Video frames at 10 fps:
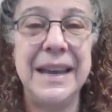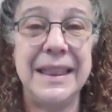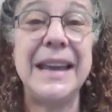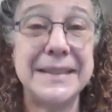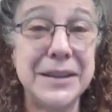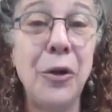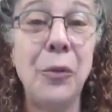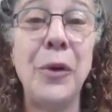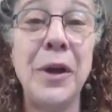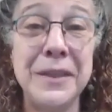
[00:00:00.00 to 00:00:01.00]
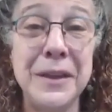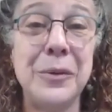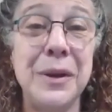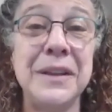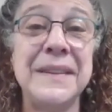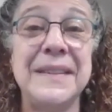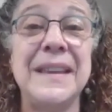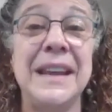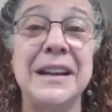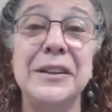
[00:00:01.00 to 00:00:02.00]
They sold one of the quilts
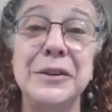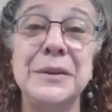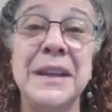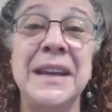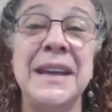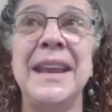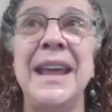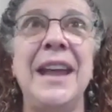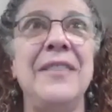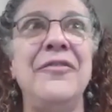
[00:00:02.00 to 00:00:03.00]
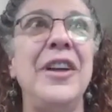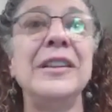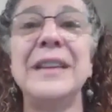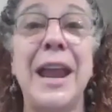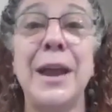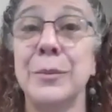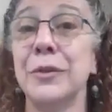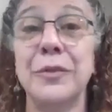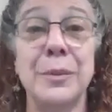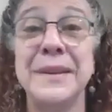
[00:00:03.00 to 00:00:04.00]
that included a felt hammer
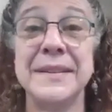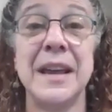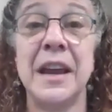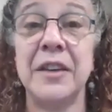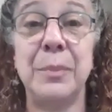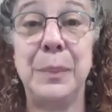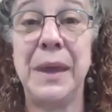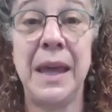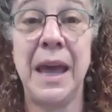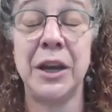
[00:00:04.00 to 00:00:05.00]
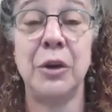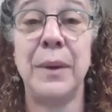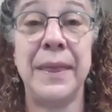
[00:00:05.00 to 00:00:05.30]
from inside of a piano, and they